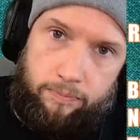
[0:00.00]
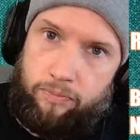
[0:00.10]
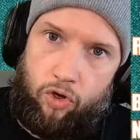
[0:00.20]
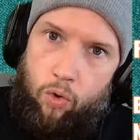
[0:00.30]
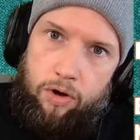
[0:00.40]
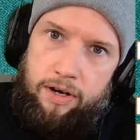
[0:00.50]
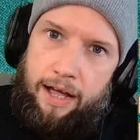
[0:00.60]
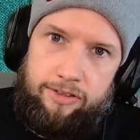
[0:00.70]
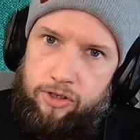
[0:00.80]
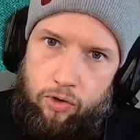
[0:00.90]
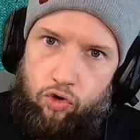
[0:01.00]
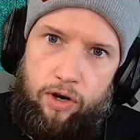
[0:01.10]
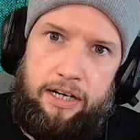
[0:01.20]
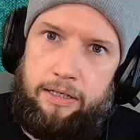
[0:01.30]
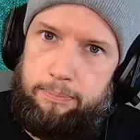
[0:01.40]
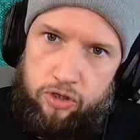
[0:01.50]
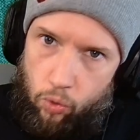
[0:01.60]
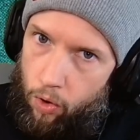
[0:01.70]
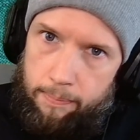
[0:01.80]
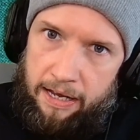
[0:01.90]
corn not so great at
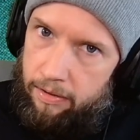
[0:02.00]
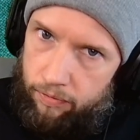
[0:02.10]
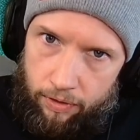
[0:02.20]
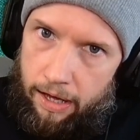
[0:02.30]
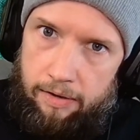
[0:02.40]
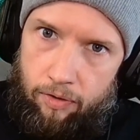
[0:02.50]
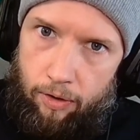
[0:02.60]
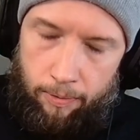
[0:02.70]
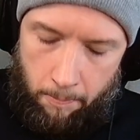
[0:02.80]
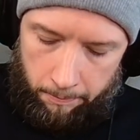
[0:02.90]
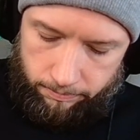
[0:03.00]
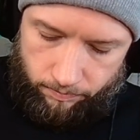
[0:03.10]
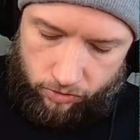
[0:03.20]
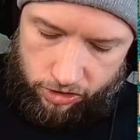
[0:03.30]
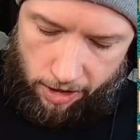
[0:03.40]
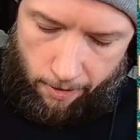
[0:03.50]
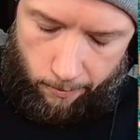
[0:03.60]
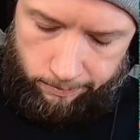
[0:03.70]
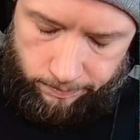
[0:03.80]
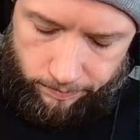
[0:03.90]
absorbing flavor.
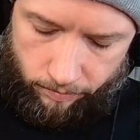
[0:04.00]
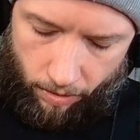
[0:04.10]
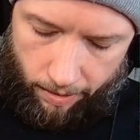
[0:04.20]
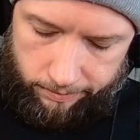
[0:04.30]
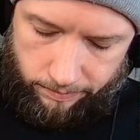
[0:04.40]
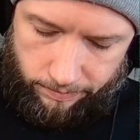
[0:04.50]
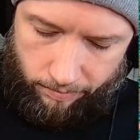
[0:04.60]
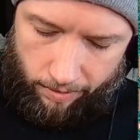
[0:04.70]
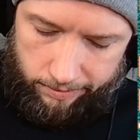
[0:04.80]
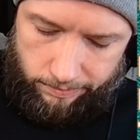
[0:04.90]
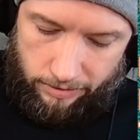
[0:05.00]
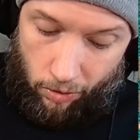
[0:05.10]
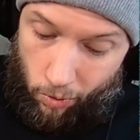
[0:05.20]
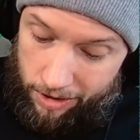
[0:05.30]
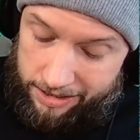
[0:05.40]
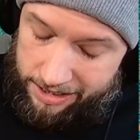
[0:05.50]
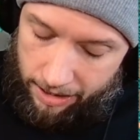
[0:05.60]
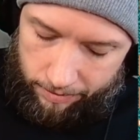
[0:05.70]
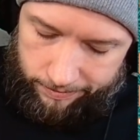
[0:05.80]
So the corn itself,